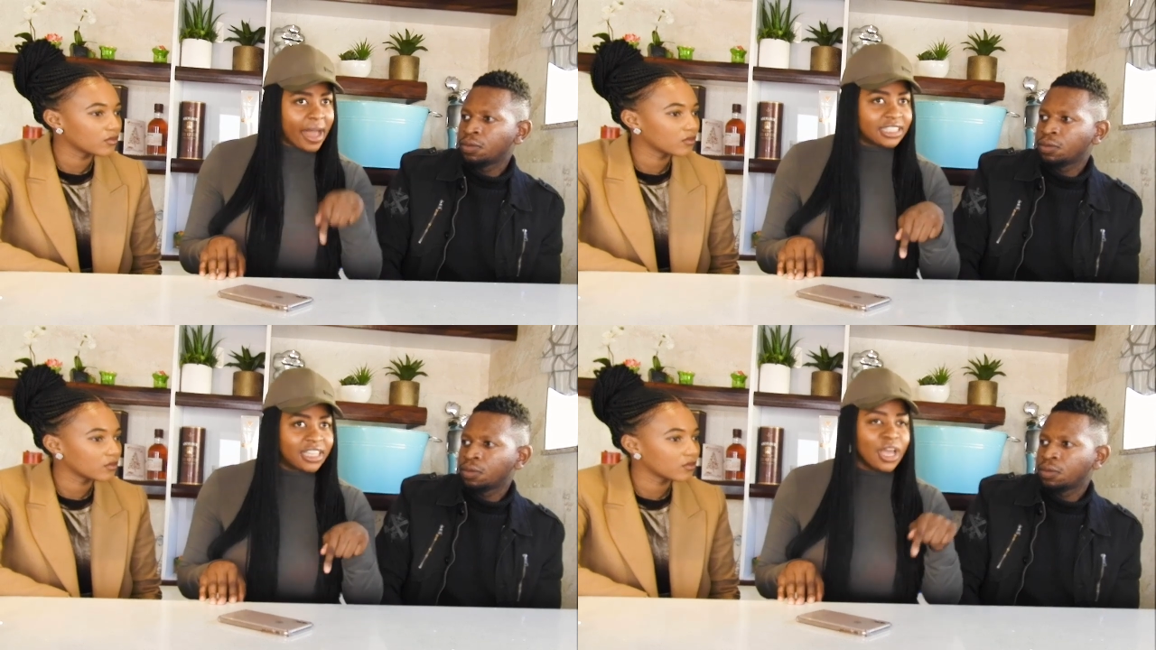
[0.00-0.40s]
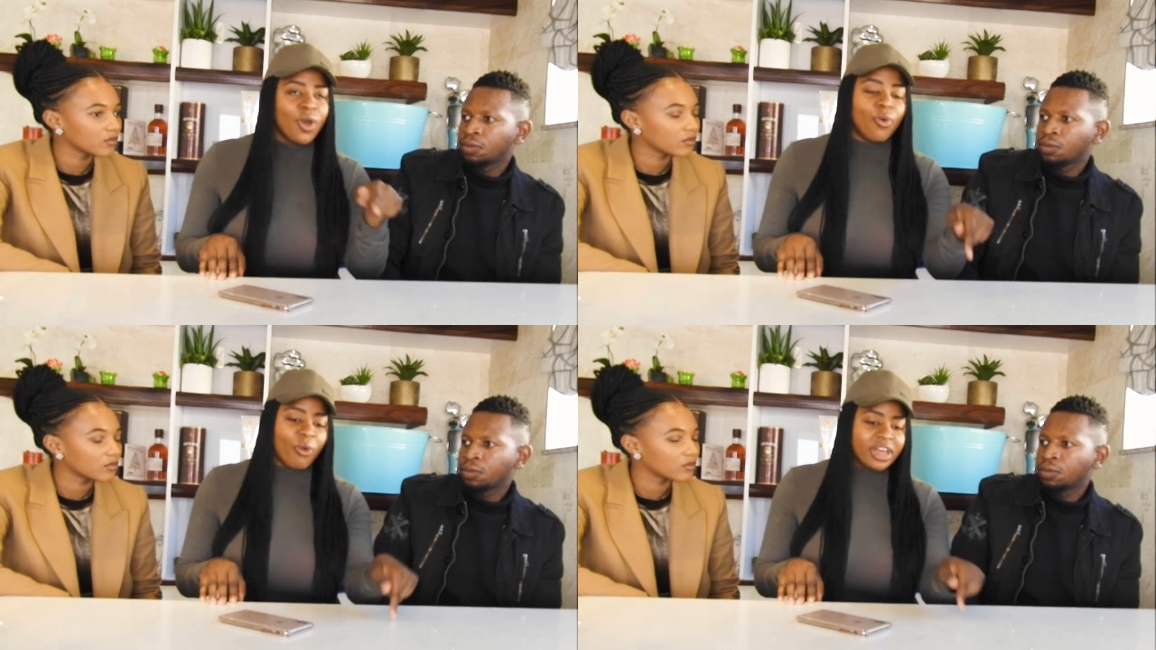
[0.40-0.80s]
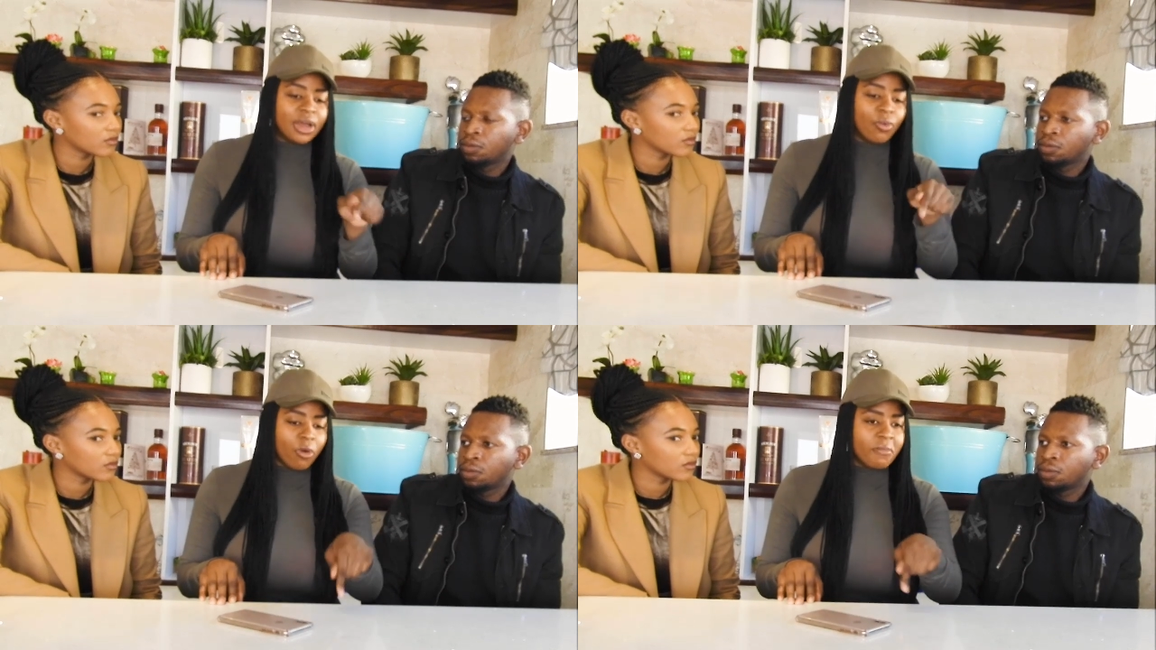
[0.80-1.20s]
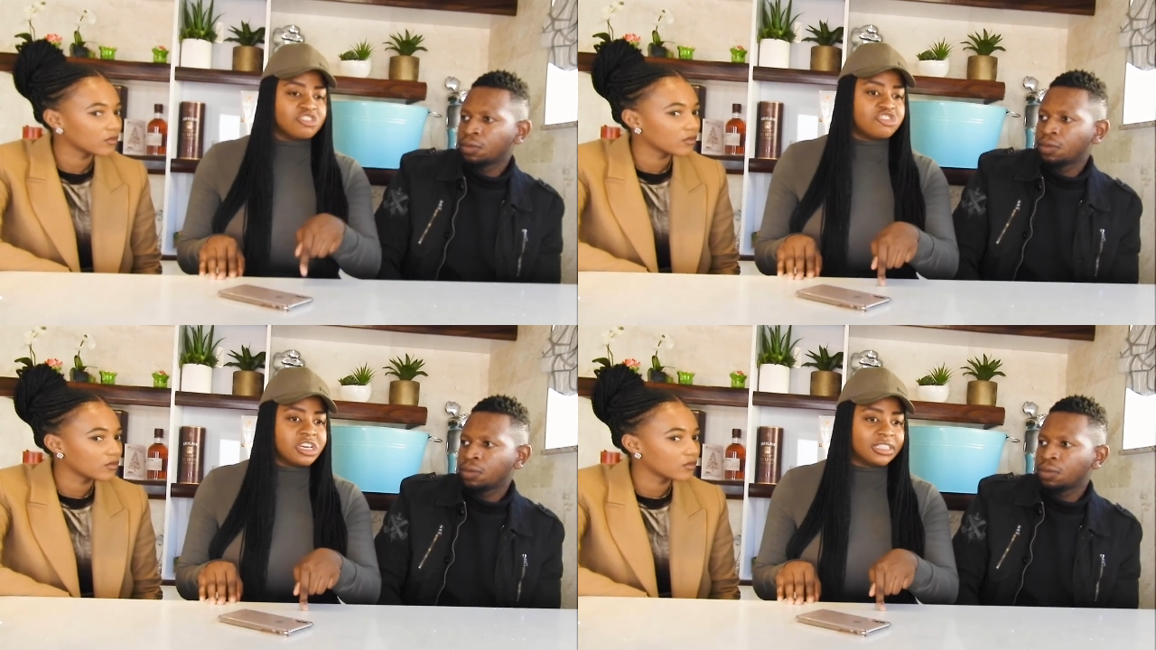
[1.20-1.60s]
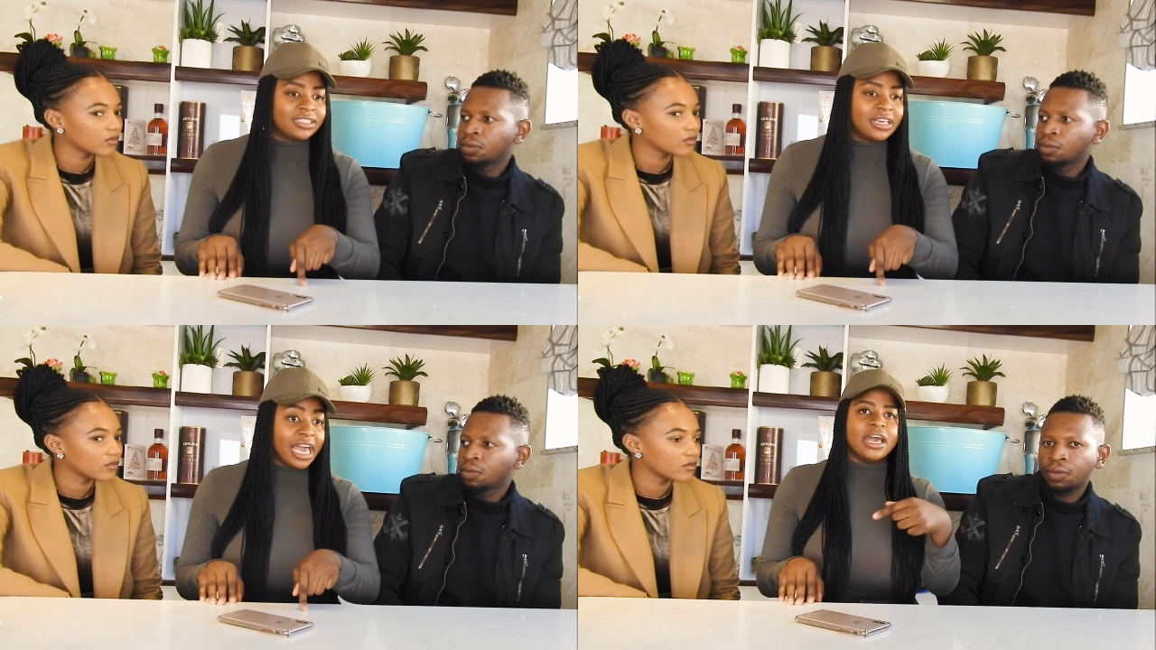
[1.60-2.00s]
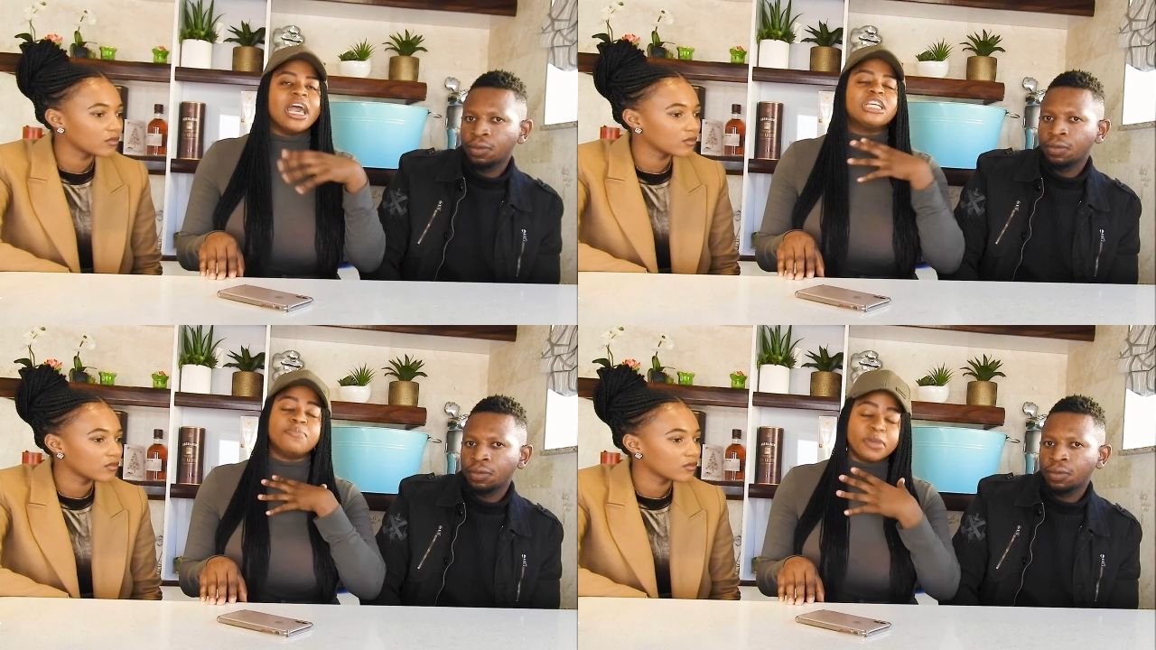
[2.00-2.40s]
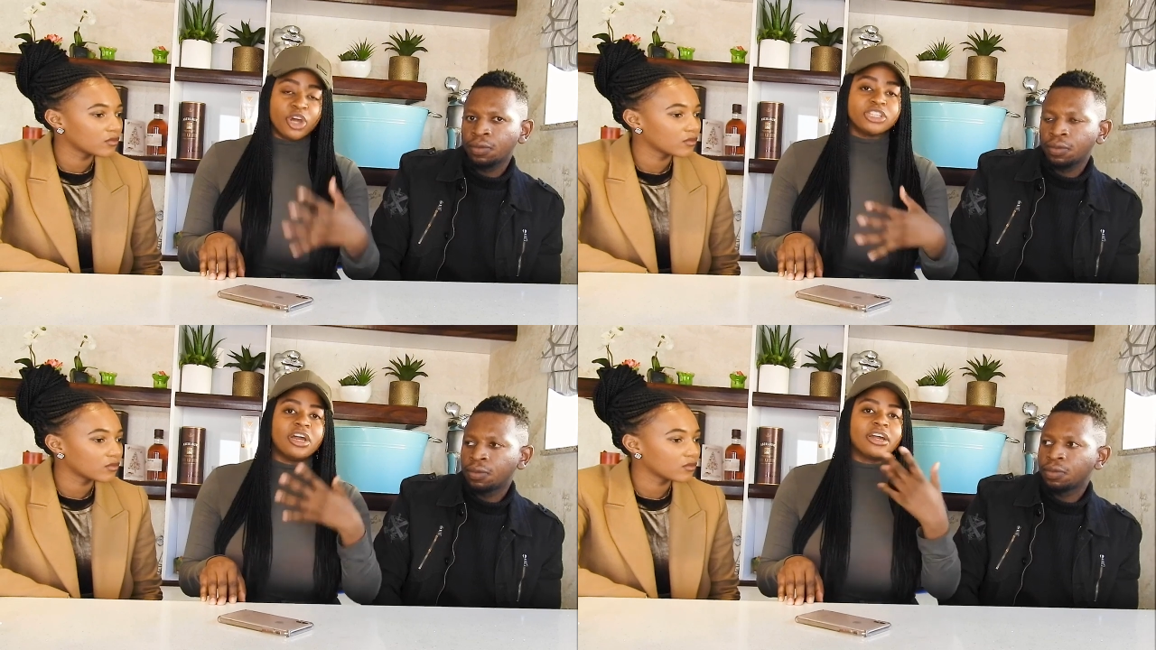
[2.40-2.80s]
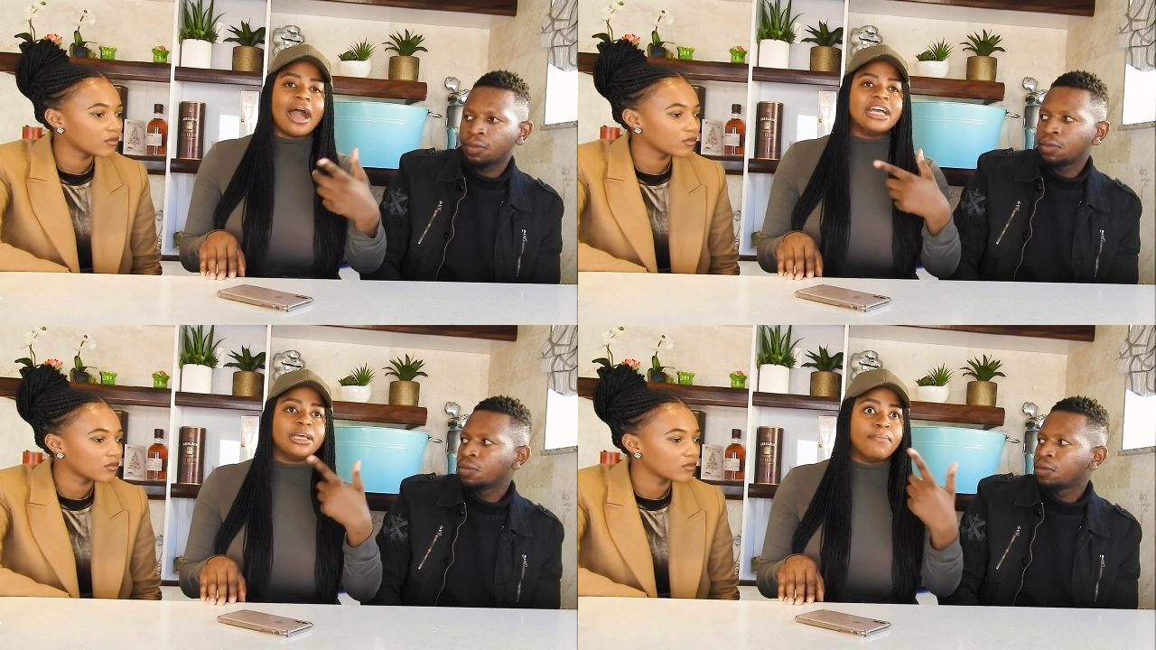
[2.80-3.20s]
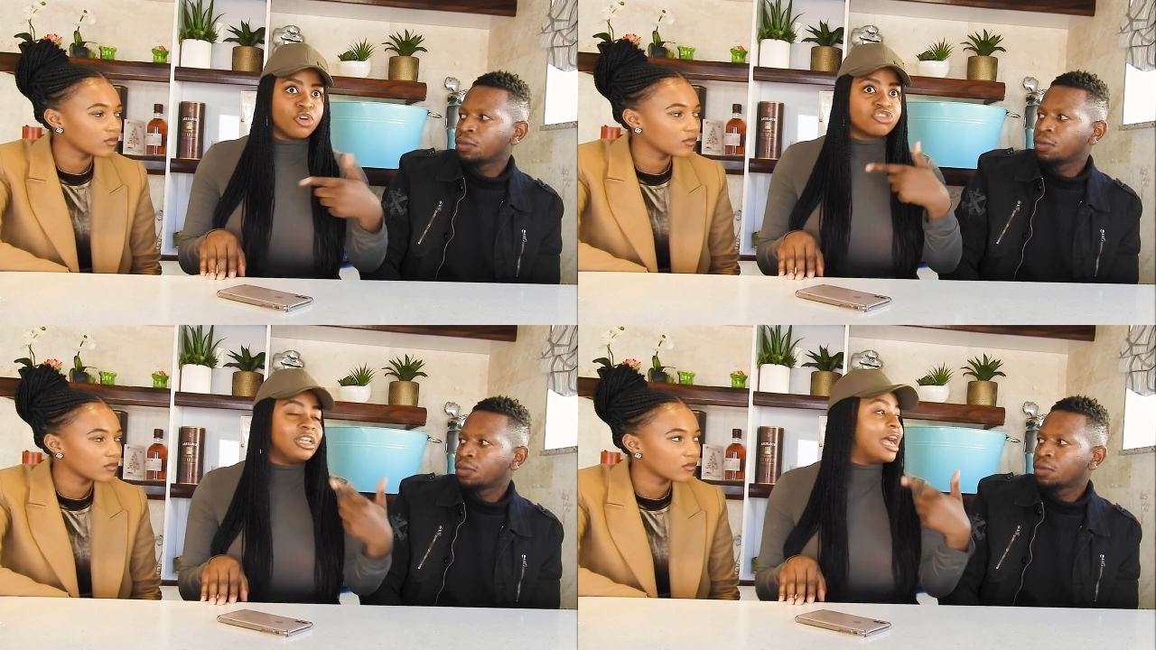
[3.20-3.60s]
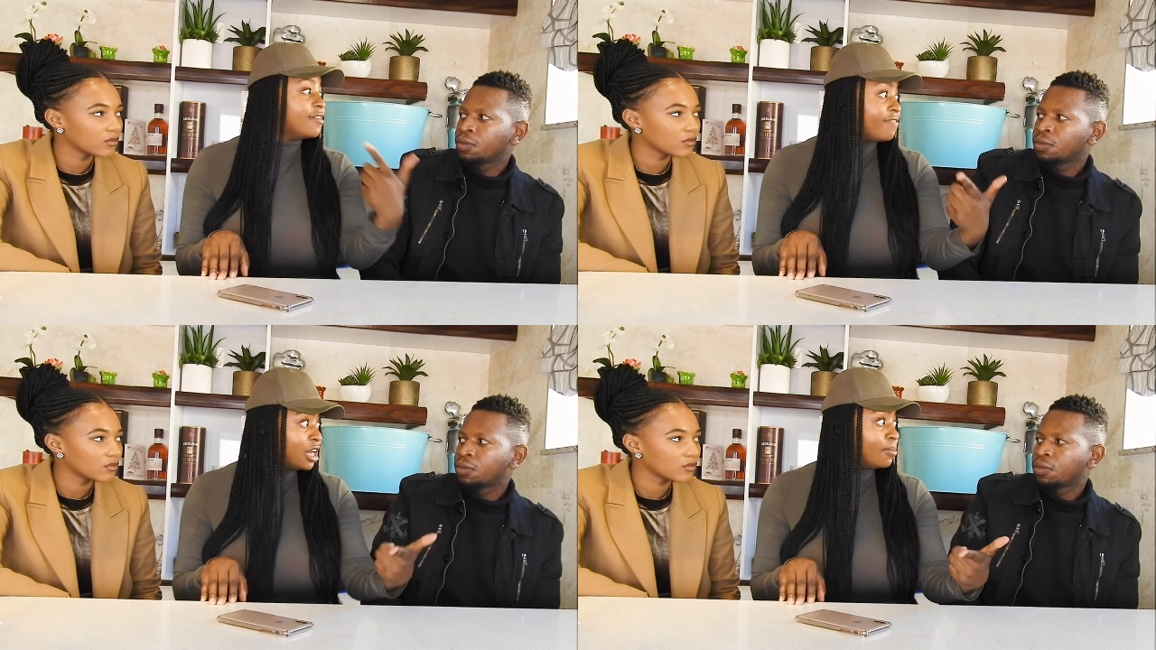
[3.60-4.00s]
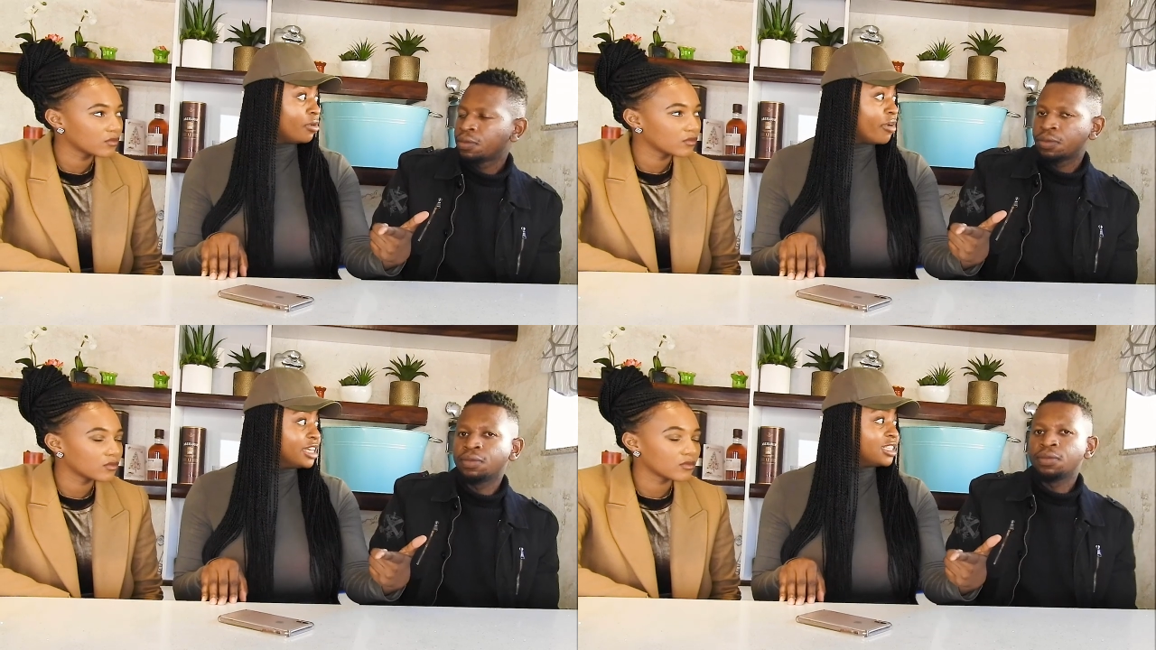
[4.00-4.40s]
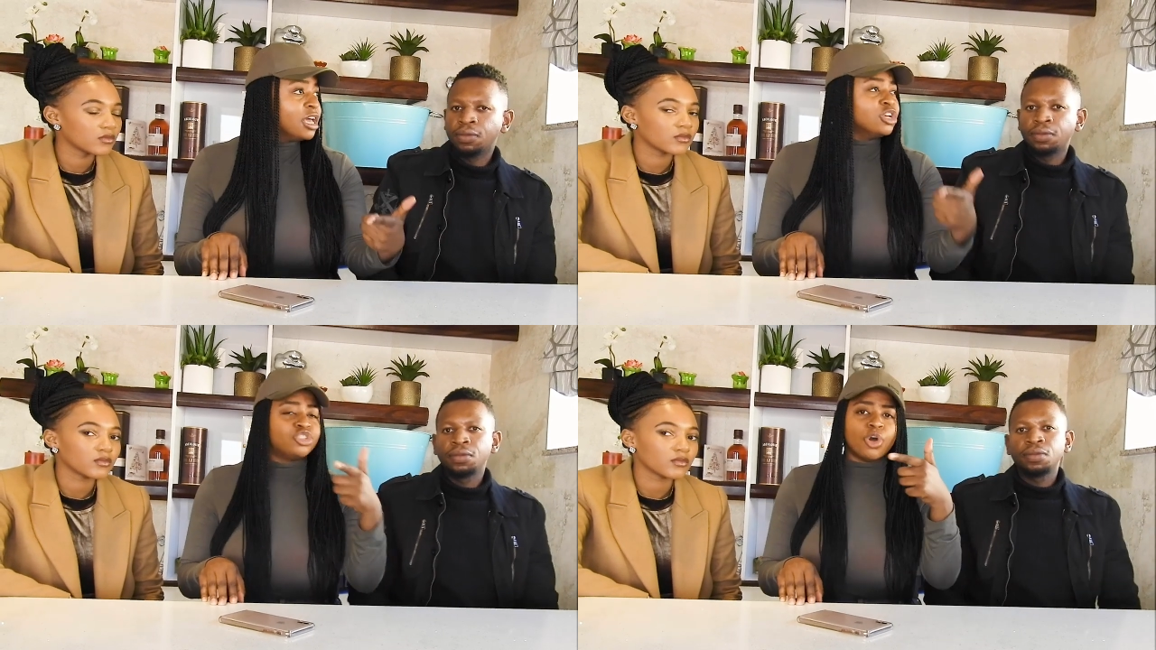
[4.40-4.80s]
Speaker 1: But when a woman cheats, it's because her guy is emotionally unavailable, right?